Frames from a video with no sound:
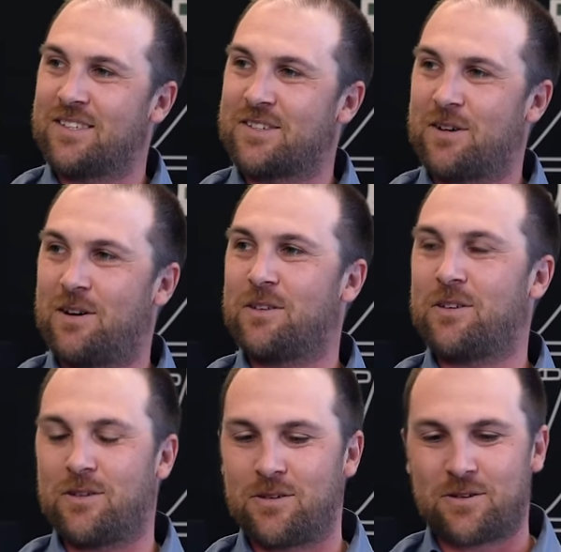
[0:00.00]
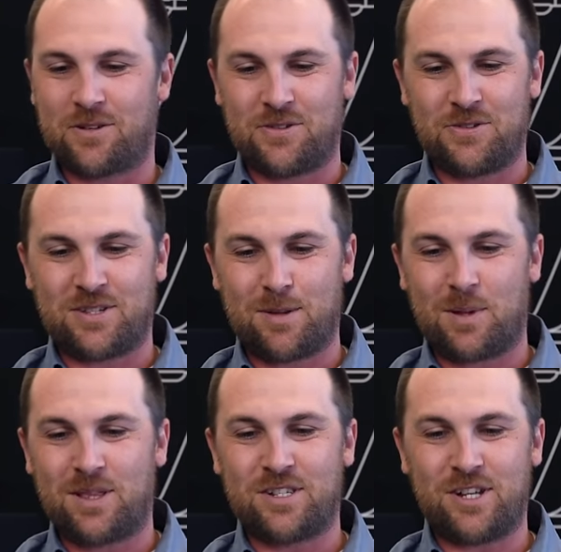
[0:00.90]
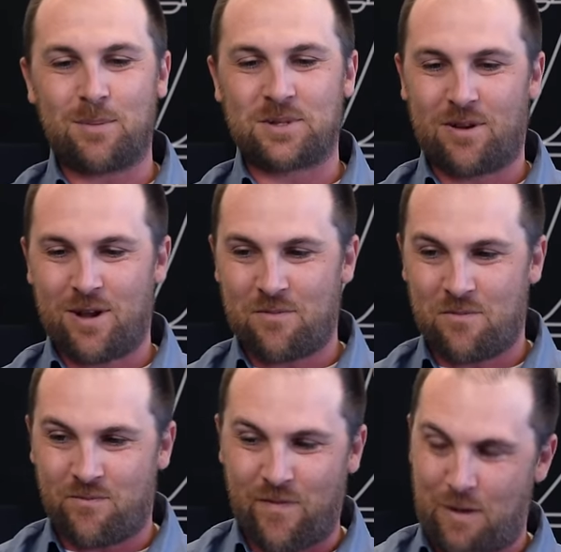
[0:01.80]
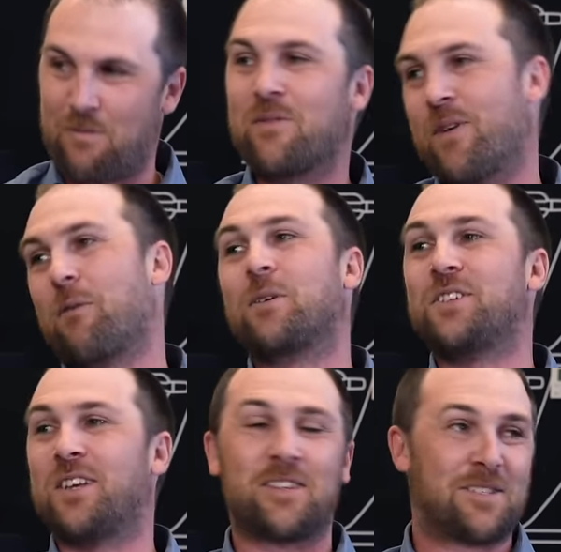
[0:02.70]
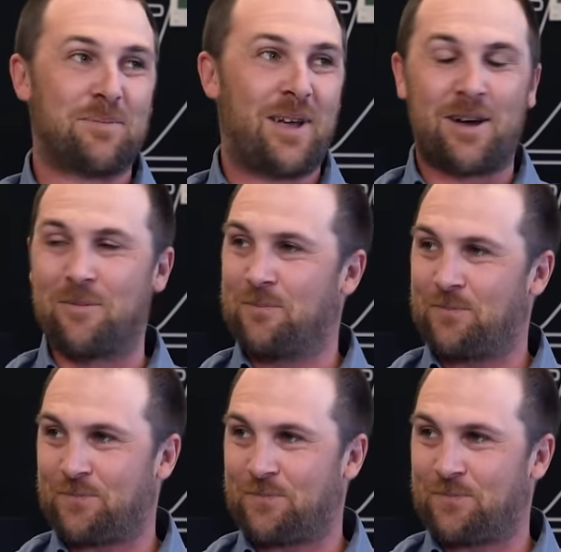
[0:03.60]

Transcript: Scott, you got to do something that James and I are very, very jealous about.